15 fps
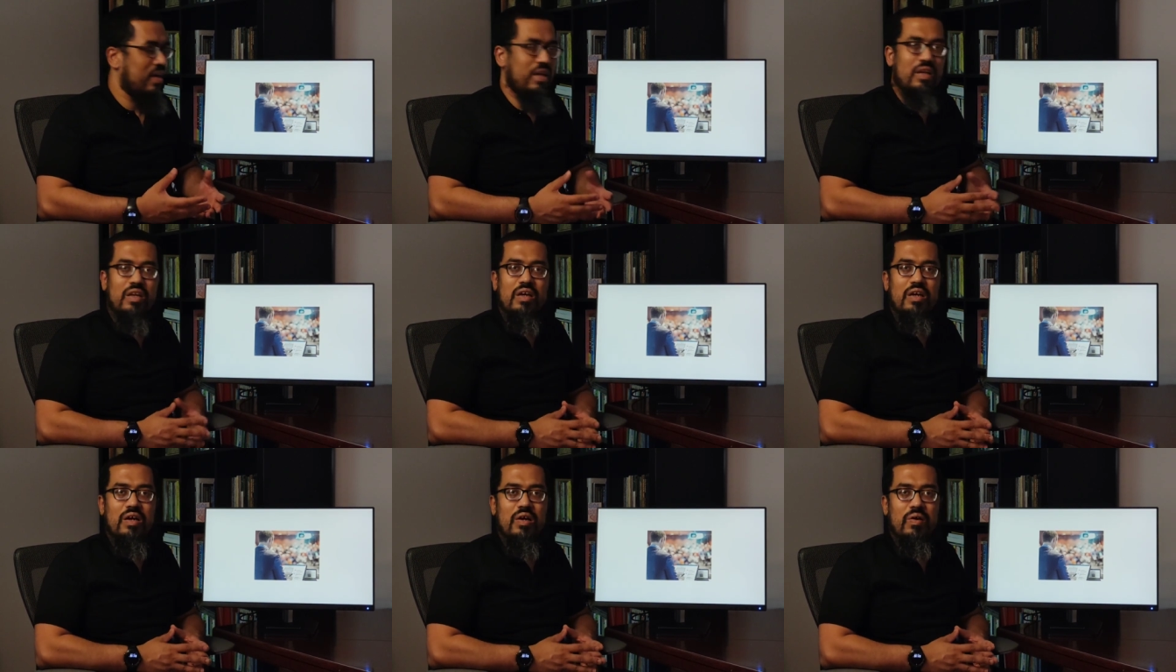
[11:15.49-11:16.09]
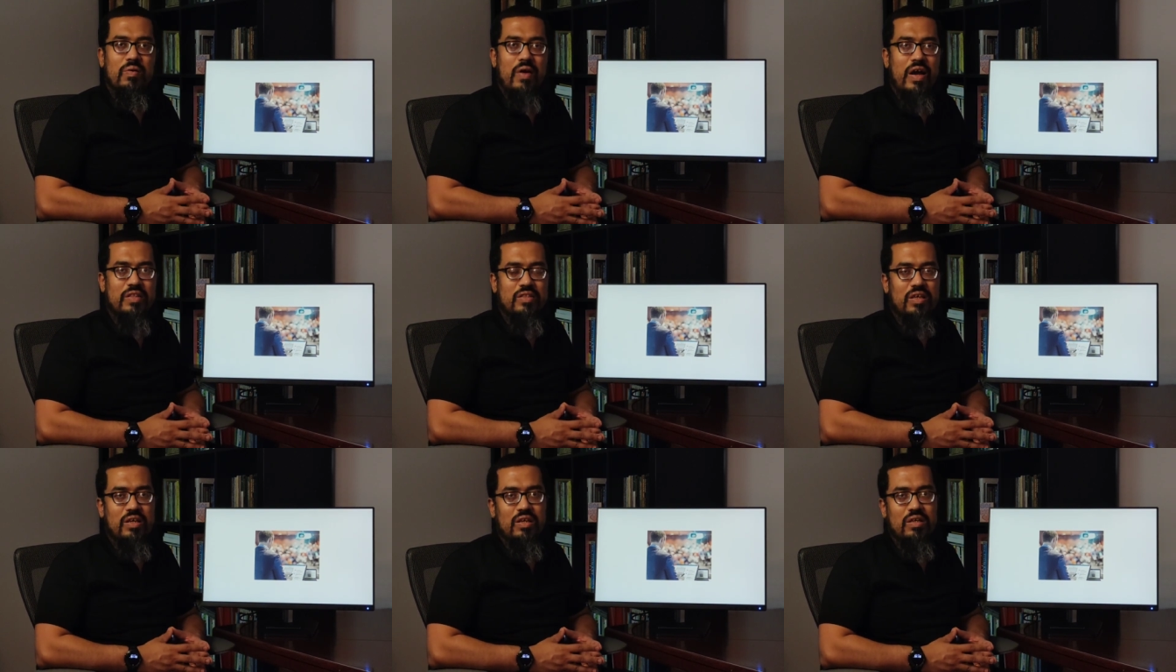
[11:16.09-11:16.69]
and
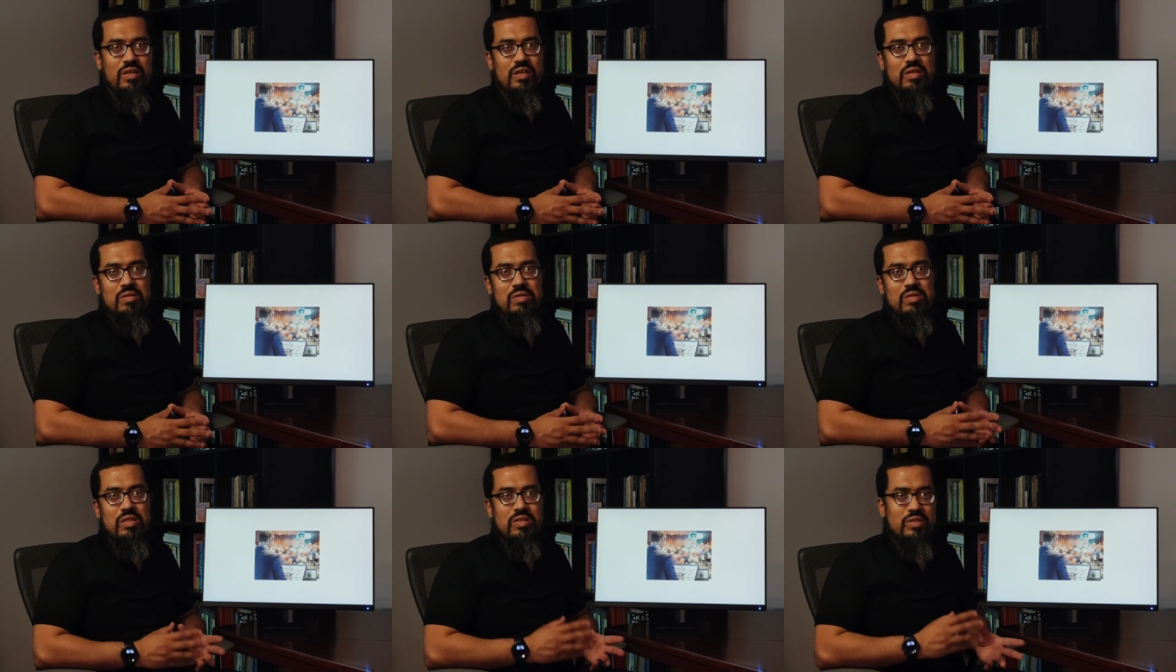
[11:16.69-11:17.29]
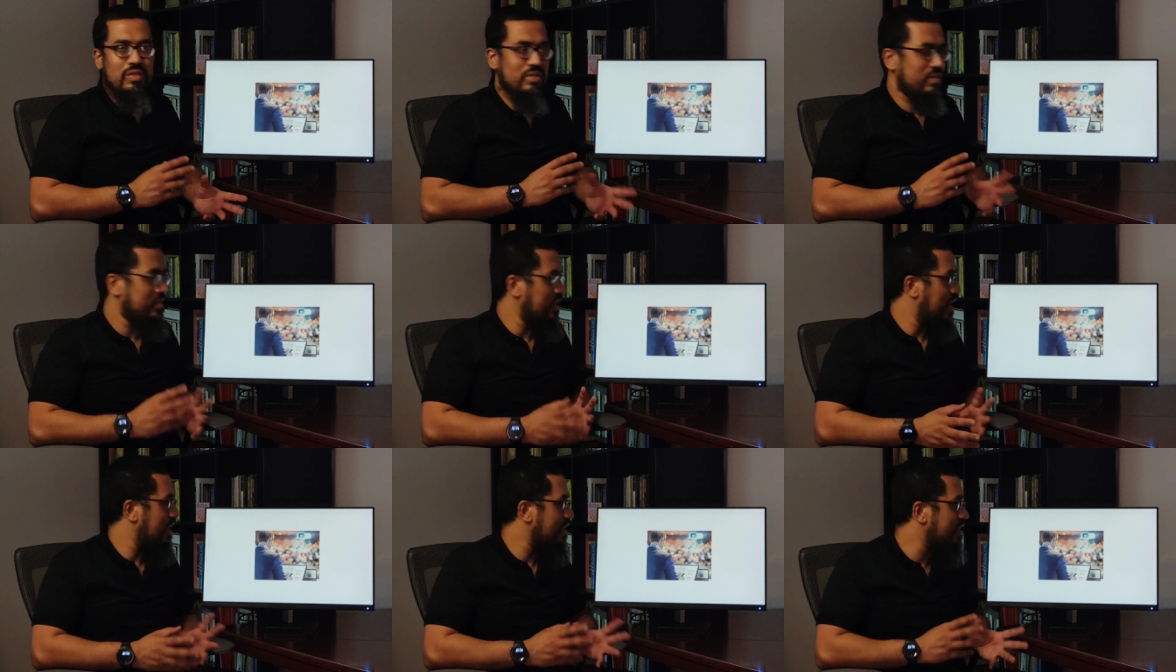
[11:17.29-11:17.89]
I think this
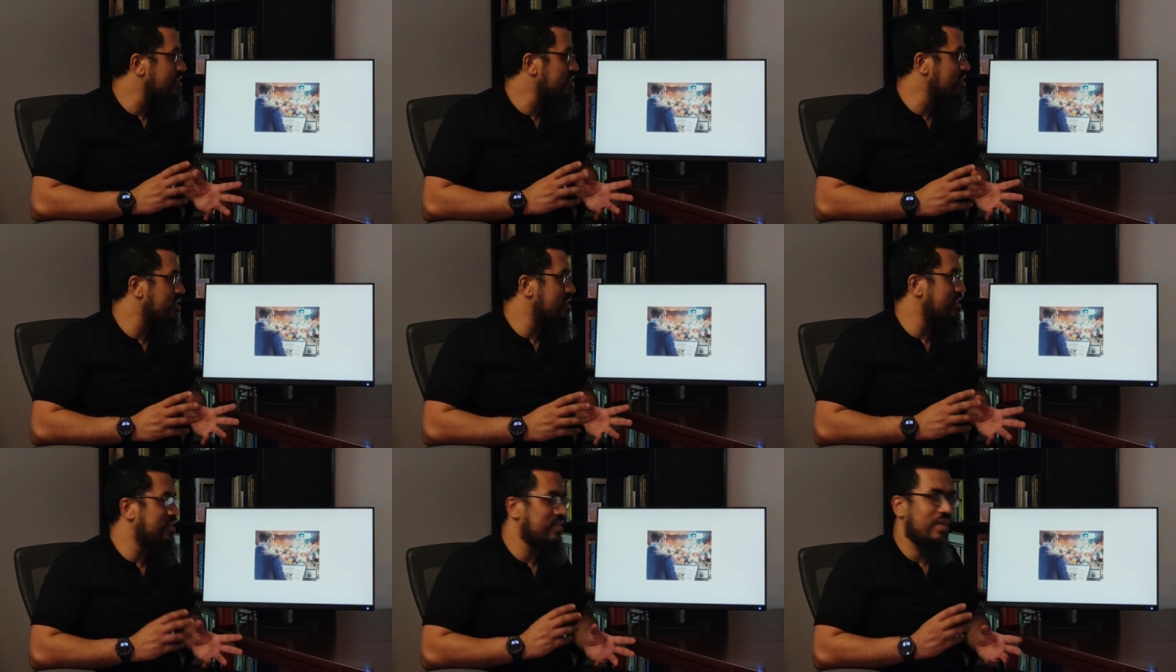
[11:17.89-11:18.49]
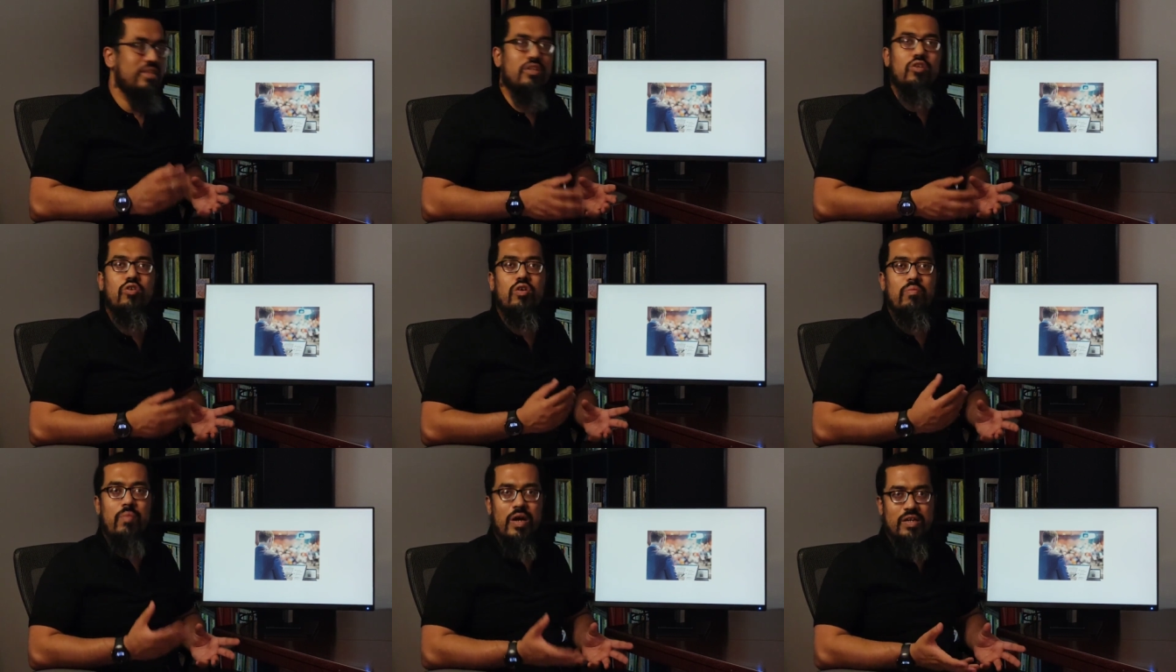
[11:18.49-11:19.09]
is another sector
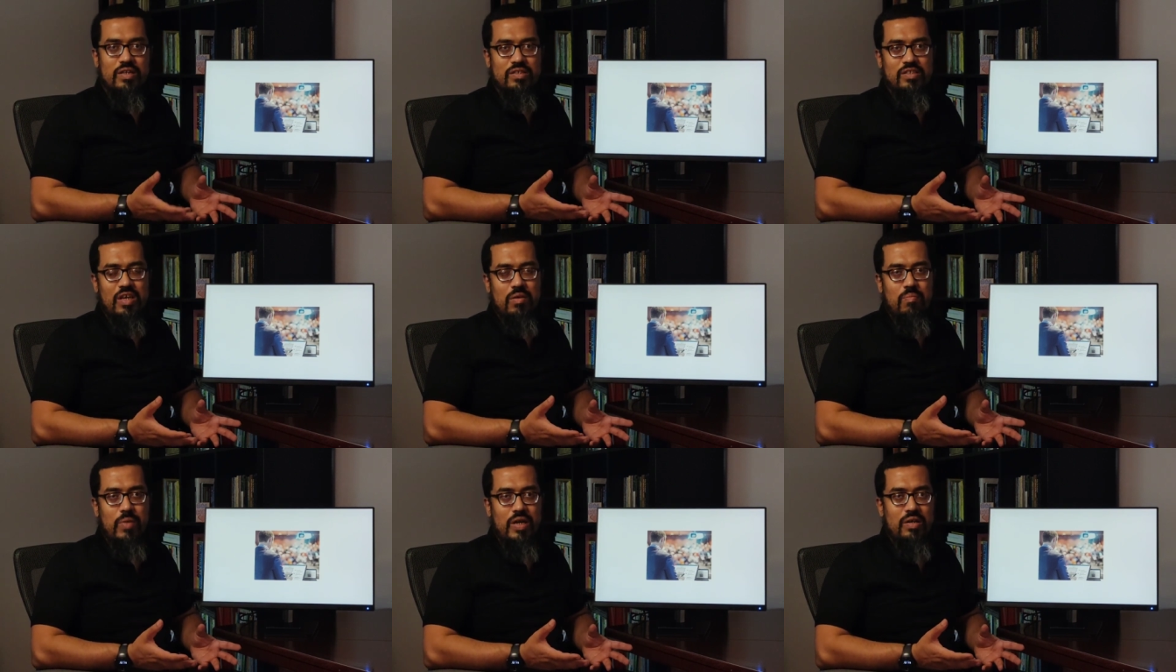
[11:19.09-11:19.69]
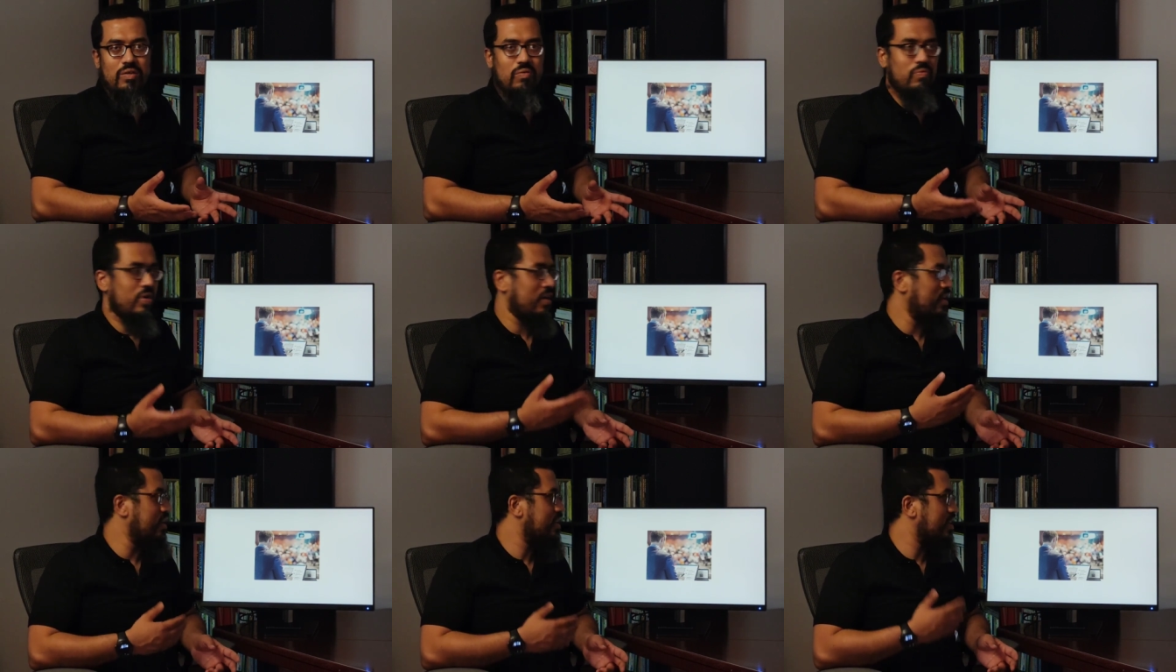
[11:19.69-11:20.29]
or market segment
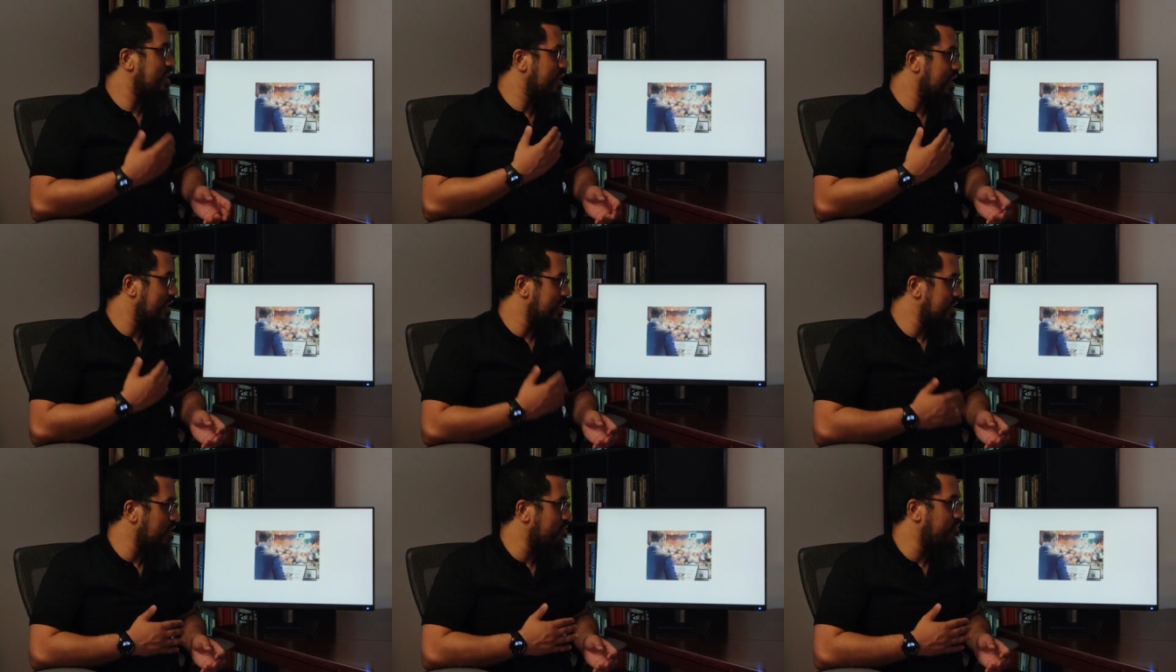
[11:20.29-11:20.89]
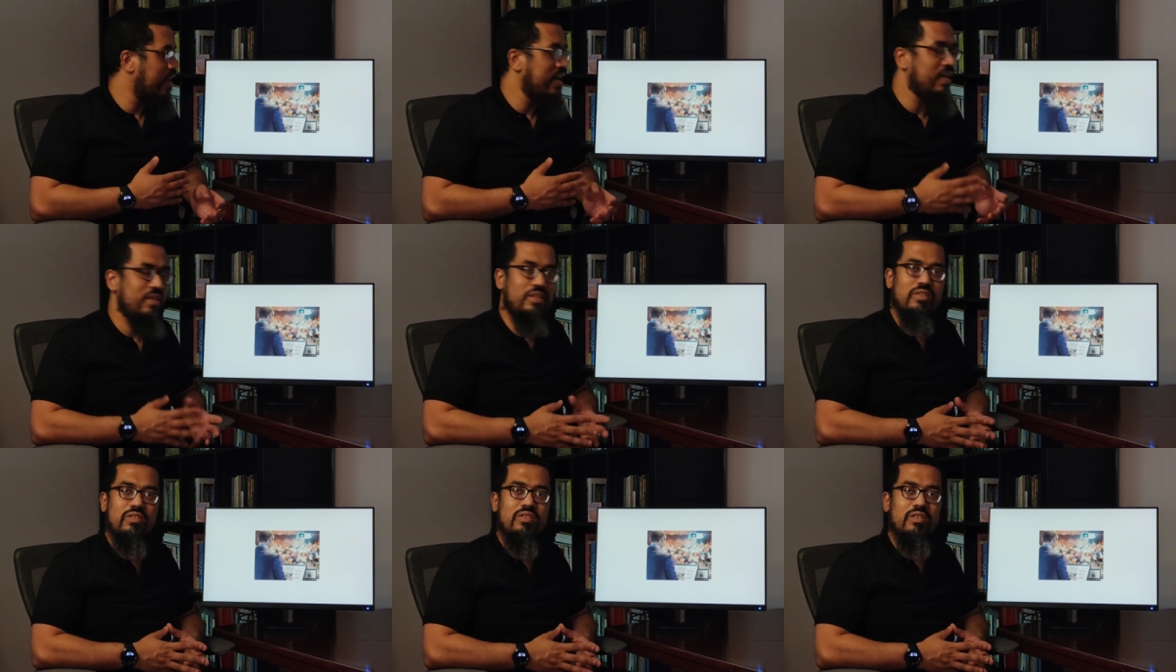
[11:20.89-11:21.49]
where they'll
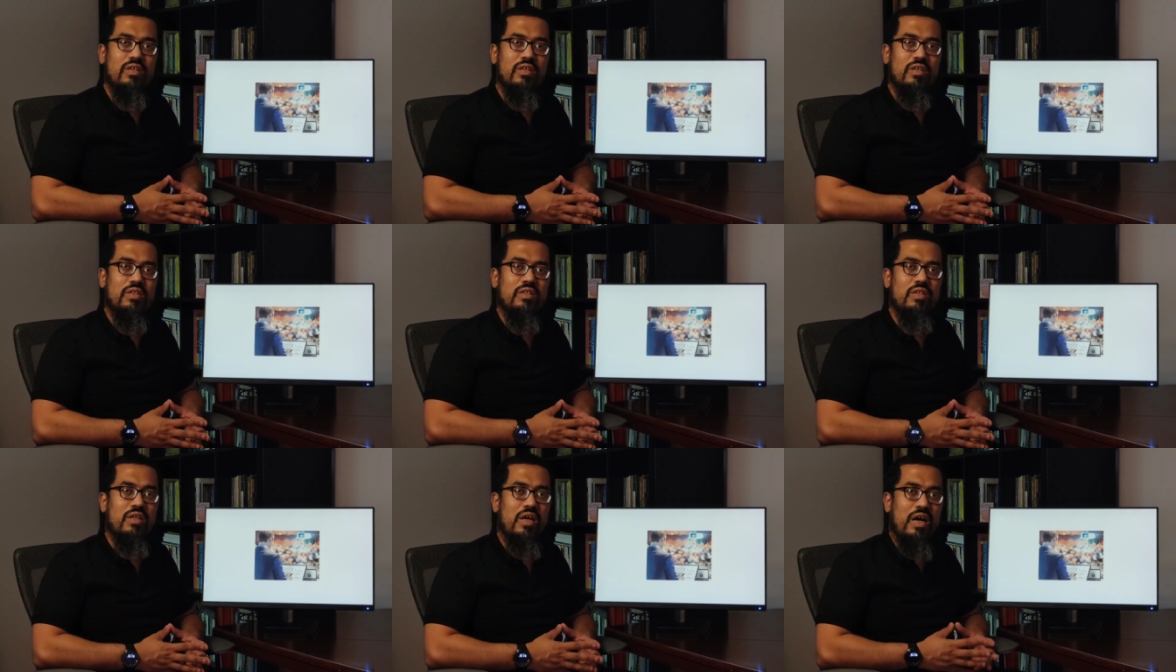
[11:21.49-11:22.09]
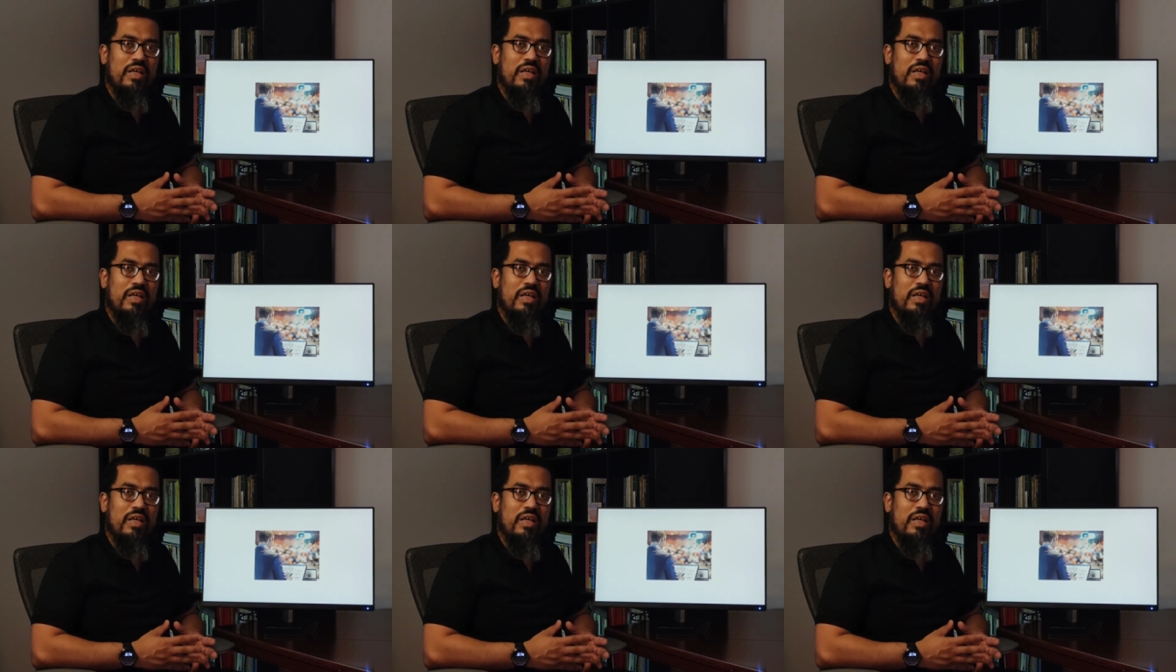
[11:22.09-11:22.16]
find this, I